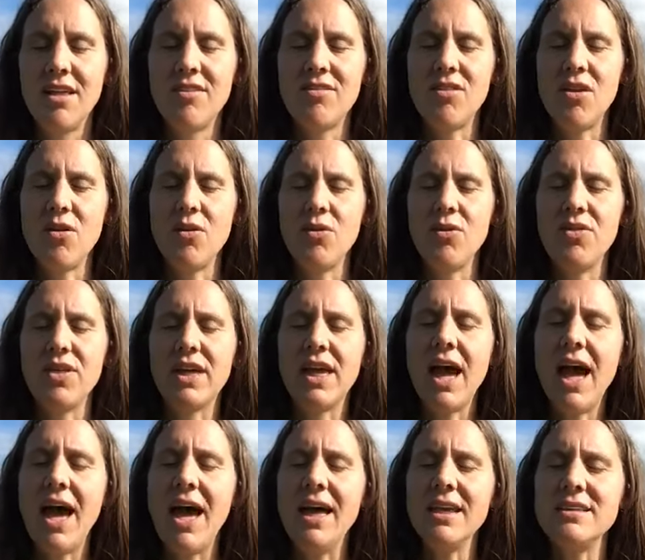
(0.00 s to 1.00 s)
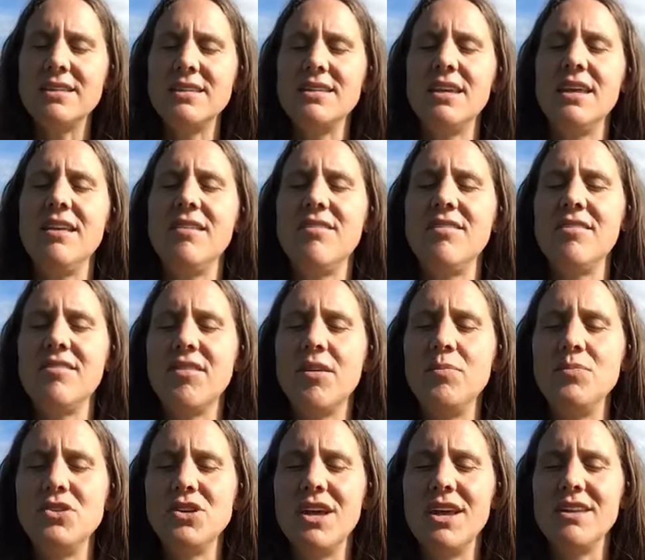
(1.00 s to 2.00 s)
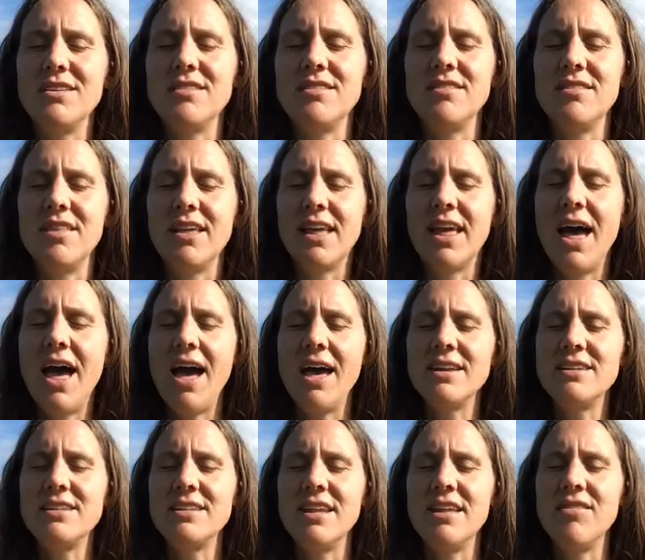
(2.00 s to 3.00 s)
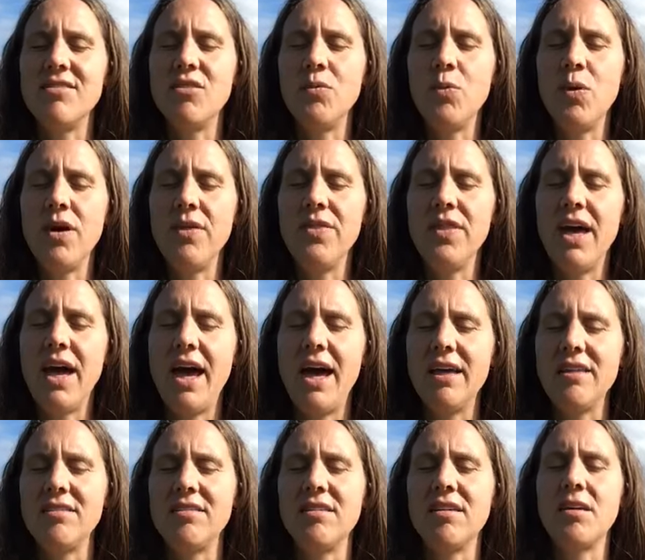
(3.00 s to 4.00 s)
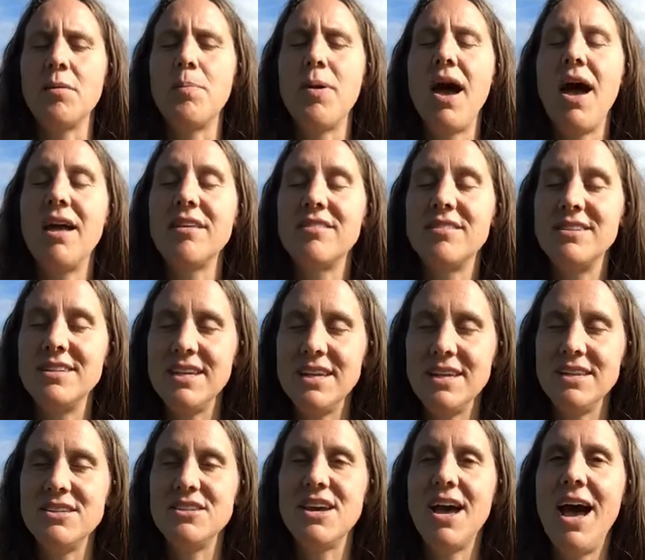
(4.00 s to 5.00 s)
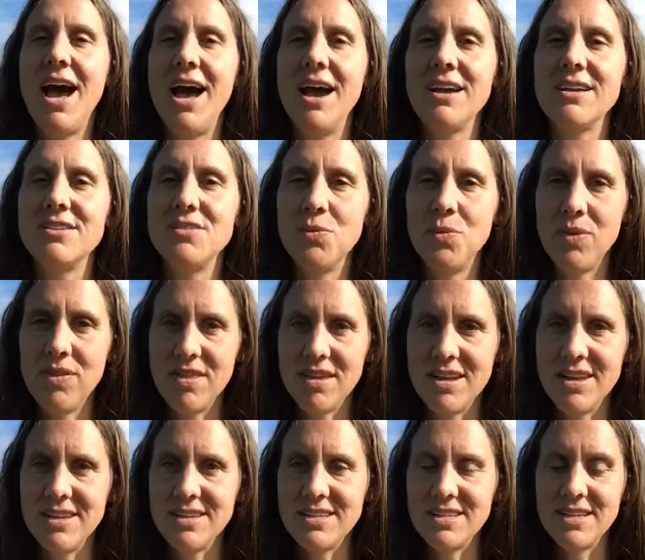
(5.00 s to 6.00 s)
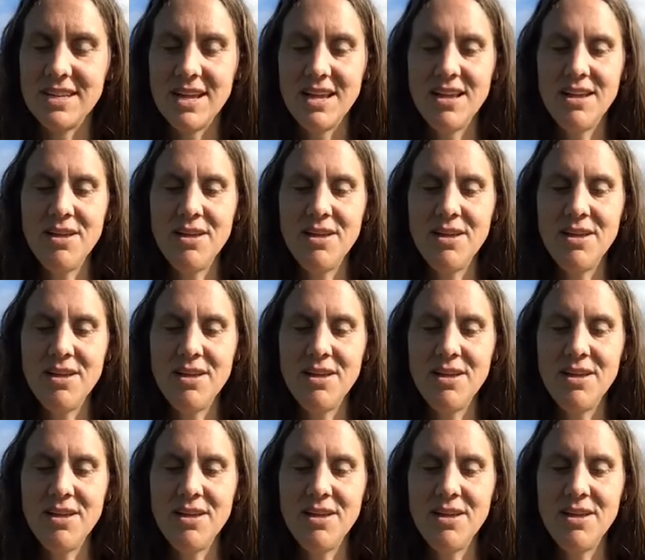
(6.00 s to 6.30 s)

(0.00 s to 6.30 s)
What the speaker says: So the cat is the subject. The cat is the one that has the capacity to act within it.